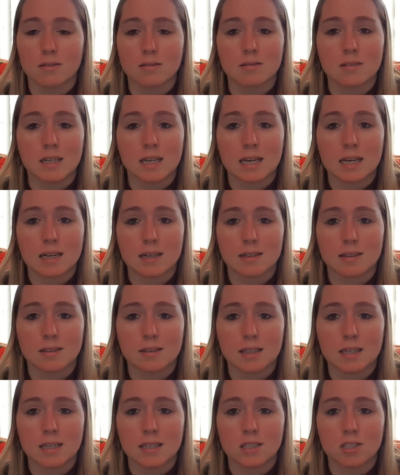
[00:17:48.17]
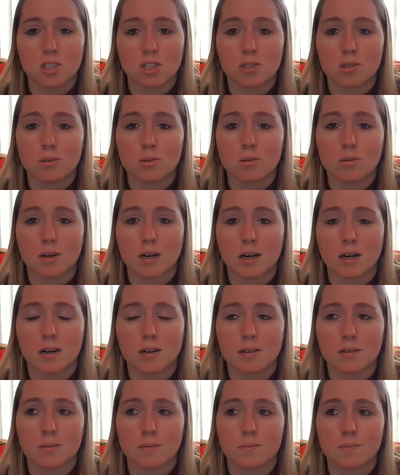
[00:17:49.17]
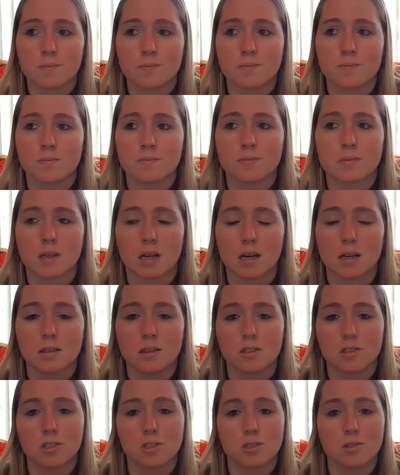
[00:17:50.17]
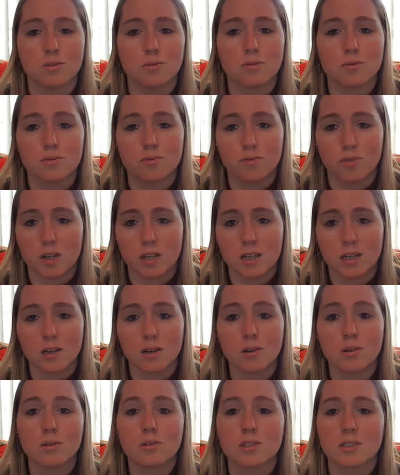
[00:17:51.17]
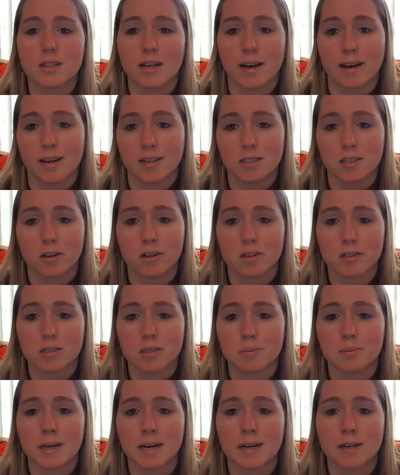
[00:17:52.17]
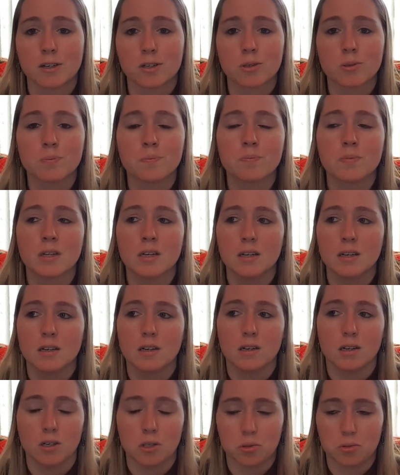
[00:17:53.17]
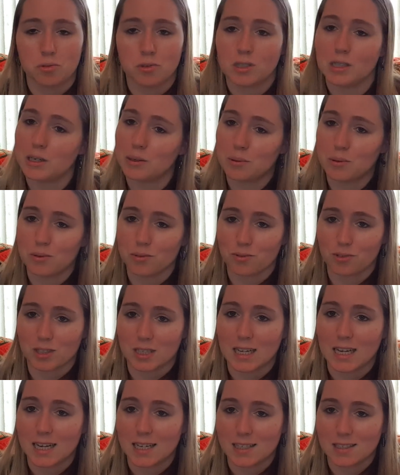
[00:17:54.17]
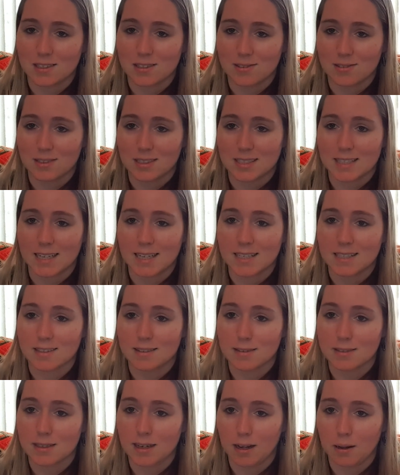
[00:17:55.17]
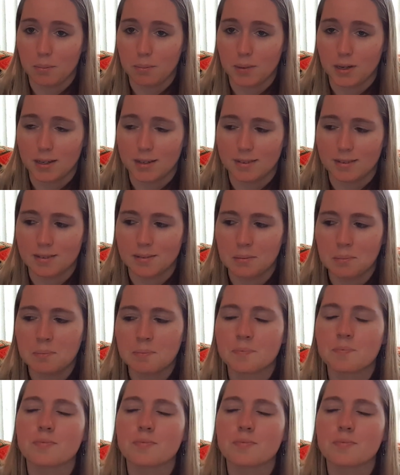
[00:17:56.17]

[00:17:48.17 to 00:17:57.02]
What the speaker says: link the two videos that I talked about. Hopefully I won't forget as soon as I hit the stop button.